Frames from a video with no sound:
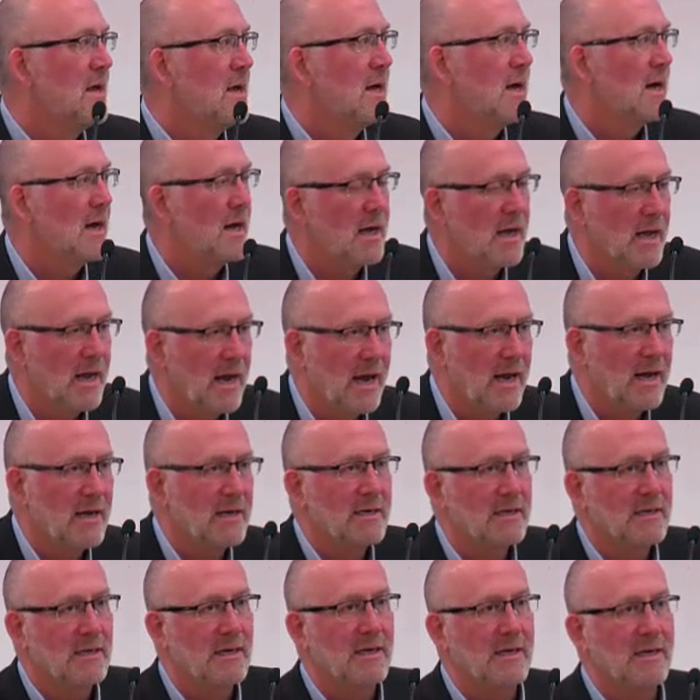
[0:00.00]

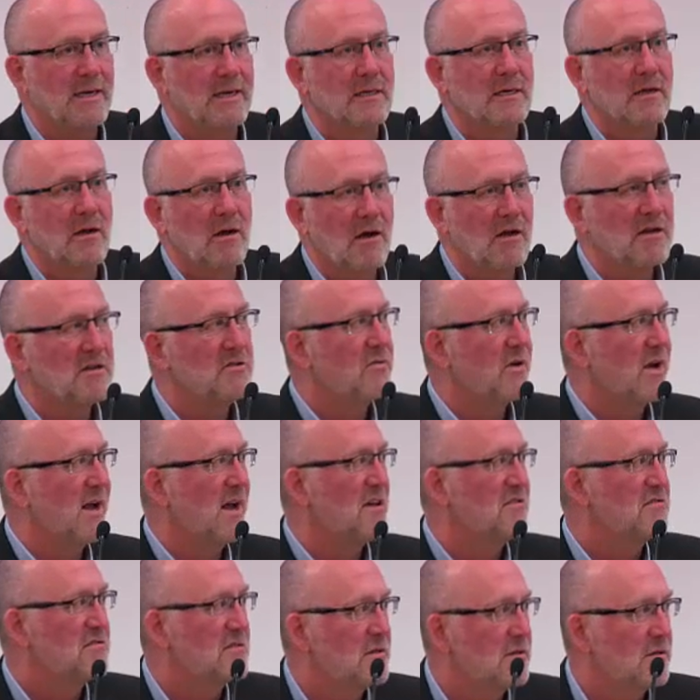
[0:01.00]
And in
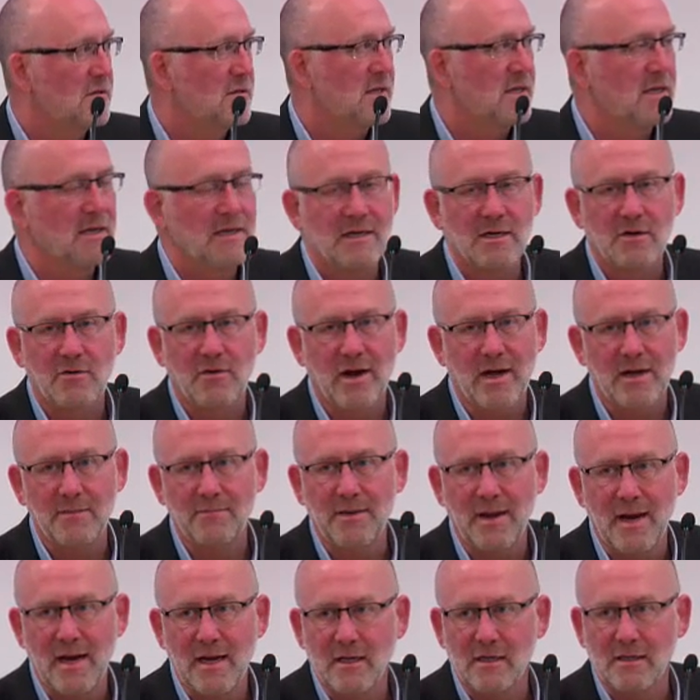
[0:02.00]
contrast to the integrated
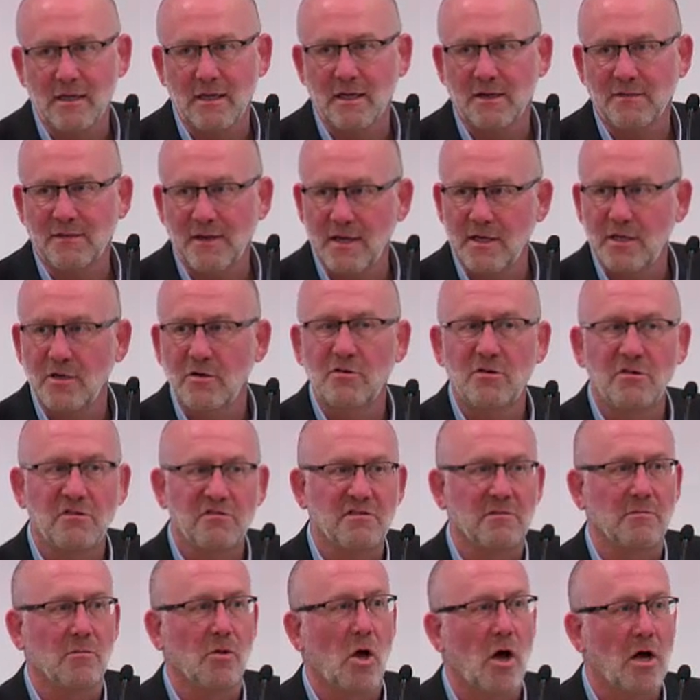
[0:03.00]
pain clinic, they do
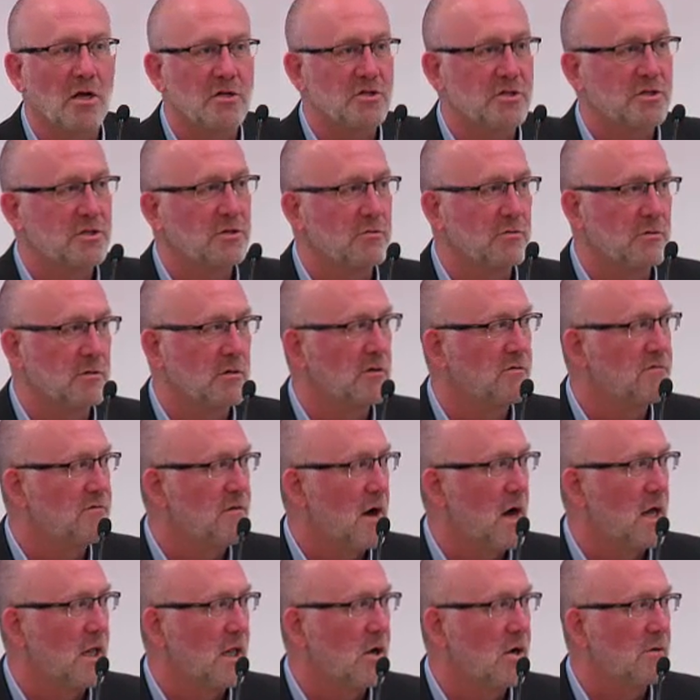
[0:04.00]
some longitudinal
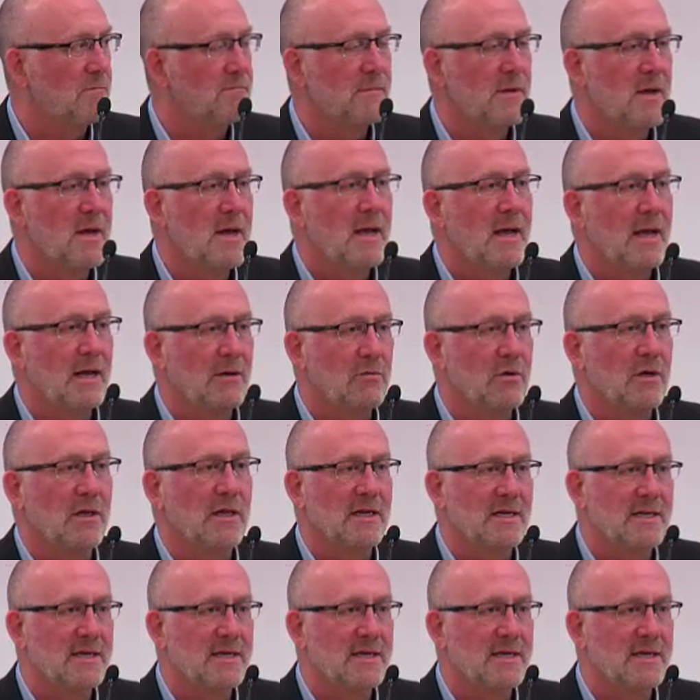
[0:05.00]
follow-up and really